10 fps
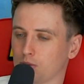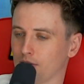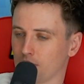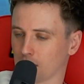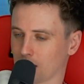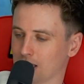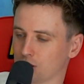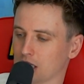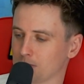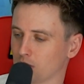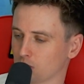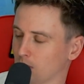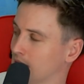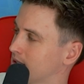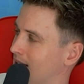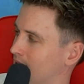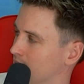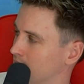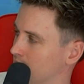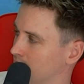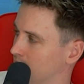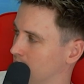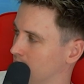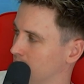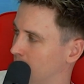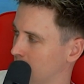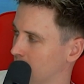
with the clean sheets because we're second. Man